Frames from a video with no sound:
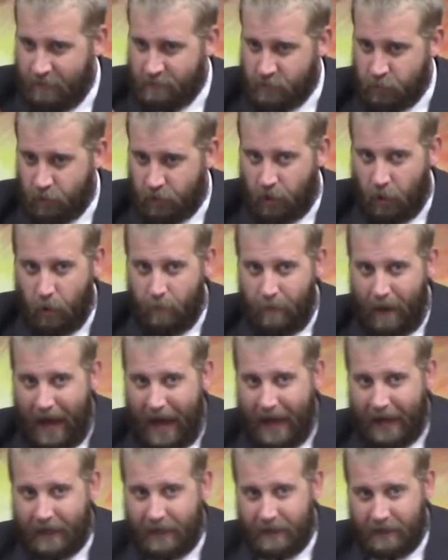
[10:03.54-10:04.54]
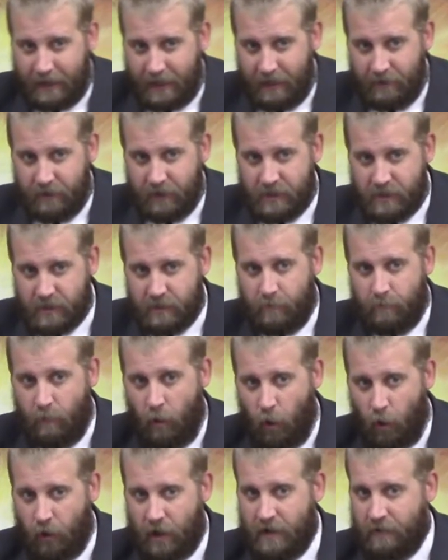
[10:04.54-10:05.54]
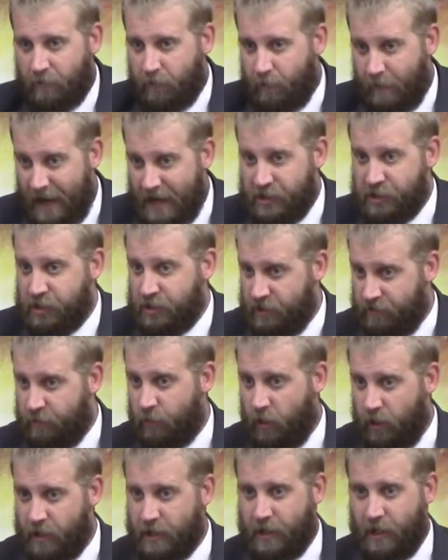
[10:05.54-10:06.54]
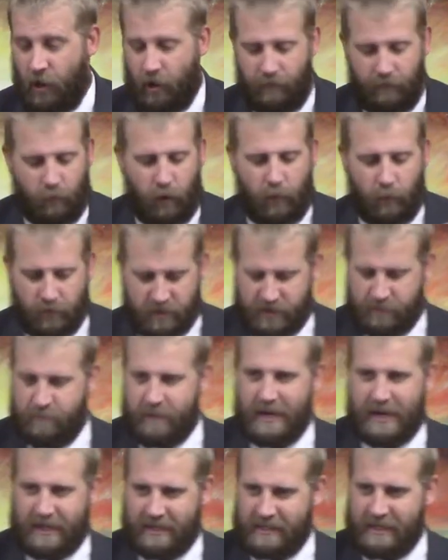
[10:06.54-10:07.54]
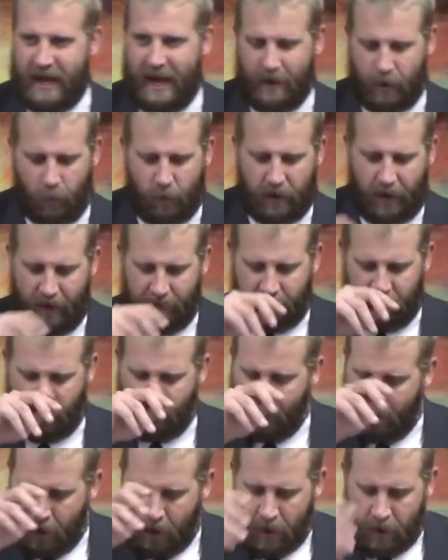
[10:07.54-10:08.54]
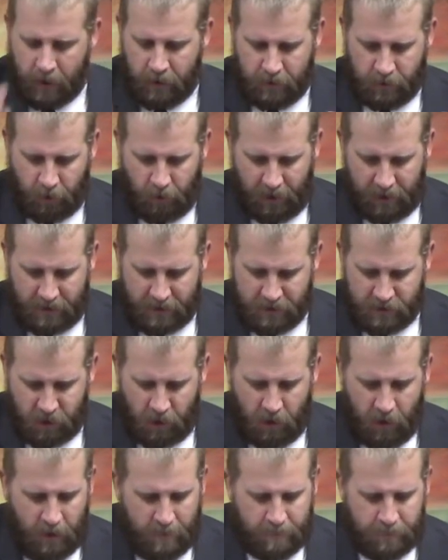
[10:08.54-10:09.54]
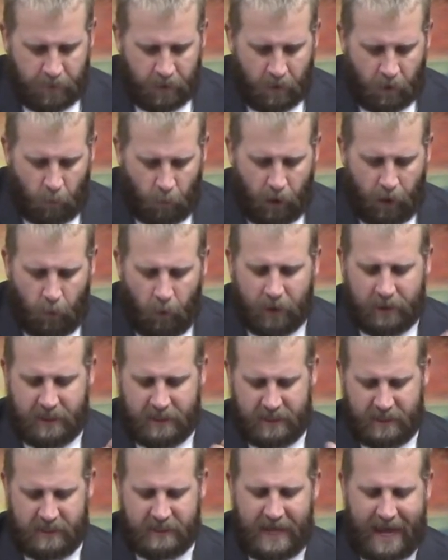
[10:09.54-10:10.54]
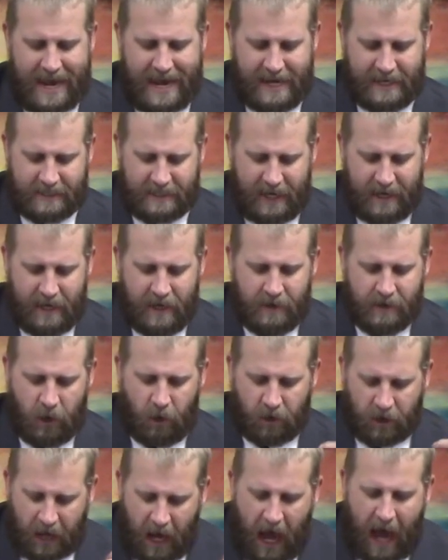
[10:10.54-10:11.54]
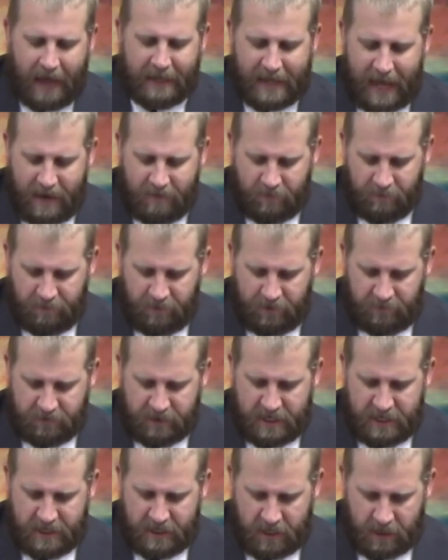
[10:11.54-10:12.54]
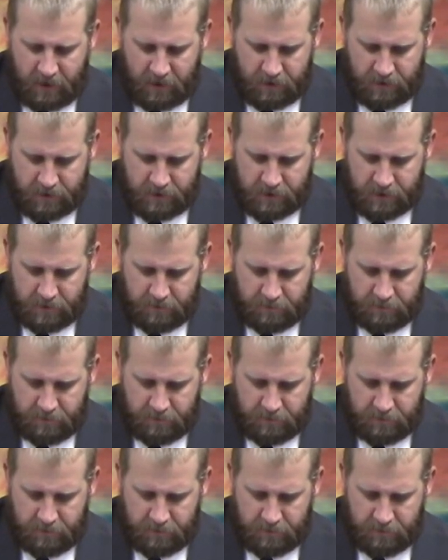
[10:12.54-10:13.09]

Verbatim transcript: we'll go back and give us more information of what, you know, of what was being said or whatever during. So, what, what this is saying is that, you know, God gave him 15 years